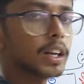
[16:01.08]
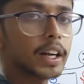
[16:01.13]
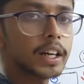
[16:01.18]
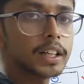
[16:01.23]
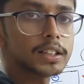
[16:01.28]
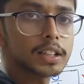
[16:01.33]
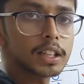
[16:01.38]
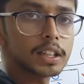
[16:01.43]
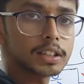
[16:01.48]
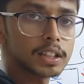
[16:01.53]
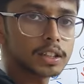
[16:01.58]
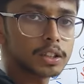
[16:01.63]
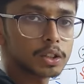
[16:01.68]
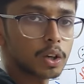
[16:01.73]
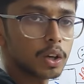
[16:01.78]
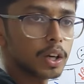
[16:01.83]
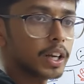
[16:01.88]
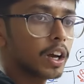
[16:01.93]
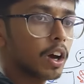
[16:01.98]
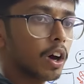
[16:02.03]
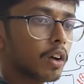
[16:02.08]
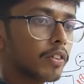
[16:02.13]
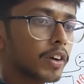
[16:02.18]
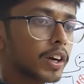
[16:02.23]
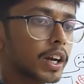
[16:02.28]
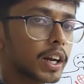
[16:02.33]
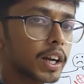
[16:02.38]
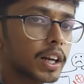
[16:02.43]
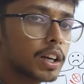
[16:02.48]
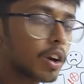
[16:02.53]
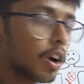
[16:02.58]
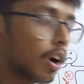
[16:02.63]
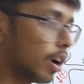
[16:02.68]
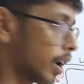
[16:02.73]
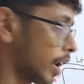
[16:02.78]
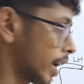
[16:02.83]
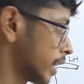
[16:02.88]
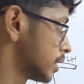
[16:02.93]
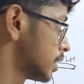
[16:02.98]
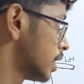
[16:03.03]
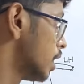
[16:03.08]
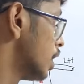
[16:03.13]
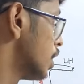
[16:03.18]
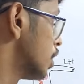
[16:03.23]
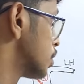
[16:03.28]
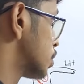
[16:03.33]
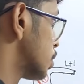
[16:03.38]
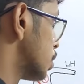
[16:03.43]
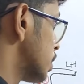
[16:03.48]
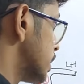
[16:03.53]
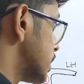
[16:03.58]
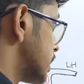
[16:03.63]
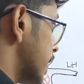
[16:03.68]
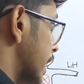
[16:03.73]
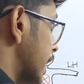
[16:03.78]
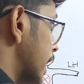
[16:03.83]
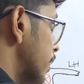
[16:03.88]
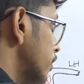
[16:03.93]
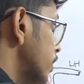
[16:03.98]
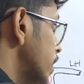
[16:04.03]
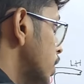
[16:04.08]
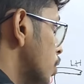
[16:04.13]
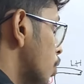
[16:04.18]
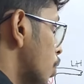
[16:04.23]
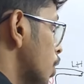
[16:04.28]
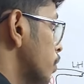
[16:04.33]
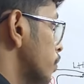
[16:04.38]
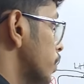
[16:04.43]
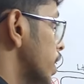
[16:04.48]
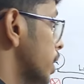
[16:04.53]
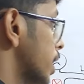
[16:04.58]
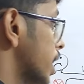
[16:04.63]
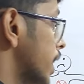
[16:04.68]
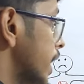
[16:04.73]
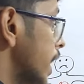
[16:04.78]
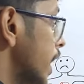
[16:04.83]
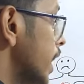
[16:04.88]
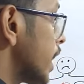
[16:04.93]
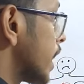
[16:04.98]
gets systole or ventricle contracts. So this AV node will create